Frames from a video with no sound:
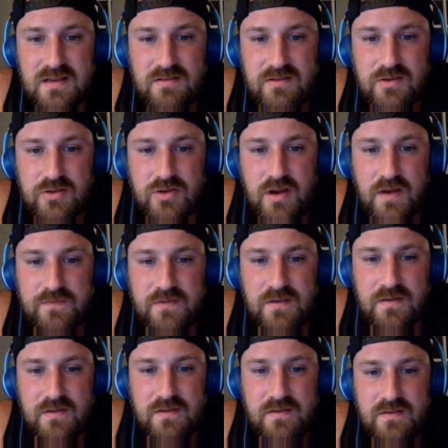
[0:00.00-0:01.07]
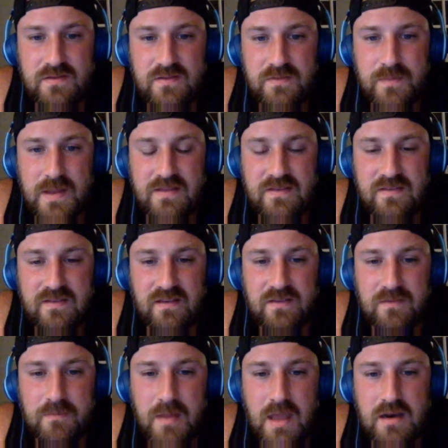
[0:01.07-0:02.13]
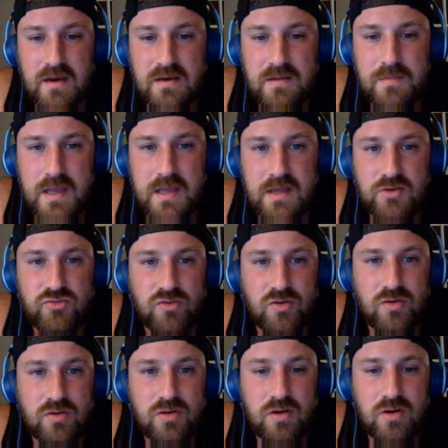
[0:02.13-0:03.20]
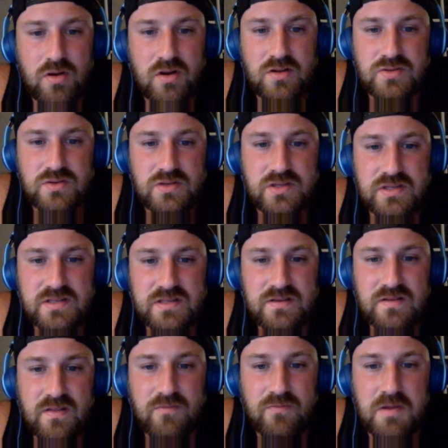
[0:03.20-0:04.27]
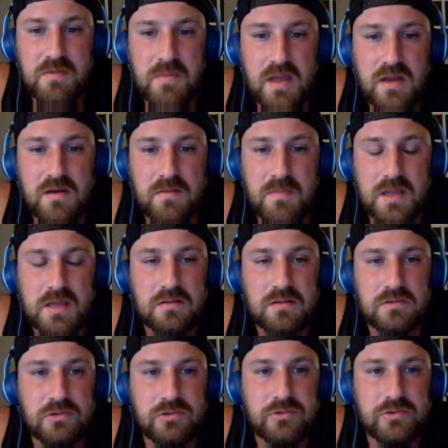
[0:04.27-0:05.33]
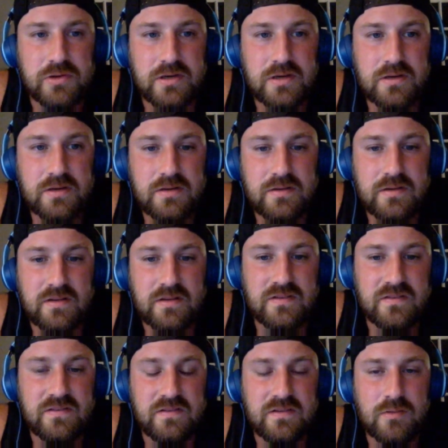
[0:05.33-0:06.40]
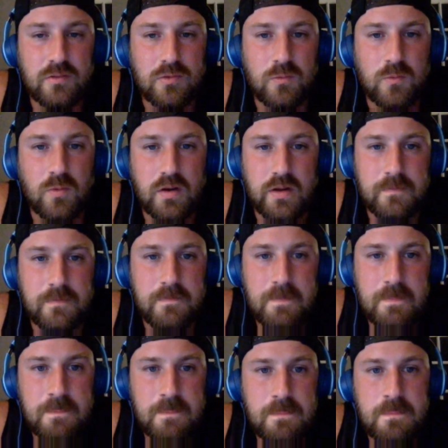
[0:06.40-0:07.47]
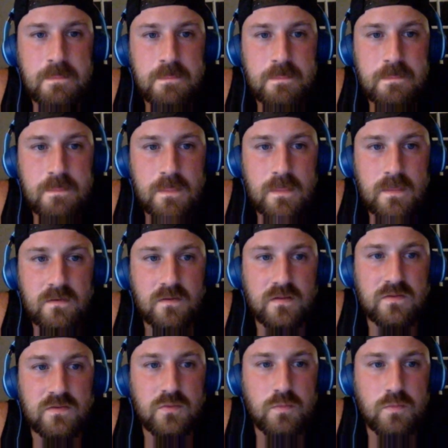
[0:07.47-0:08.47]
You have to spend 6 mana to make it draw cards, or just 3 mana to make it a looter. It's a 0/1. So let's do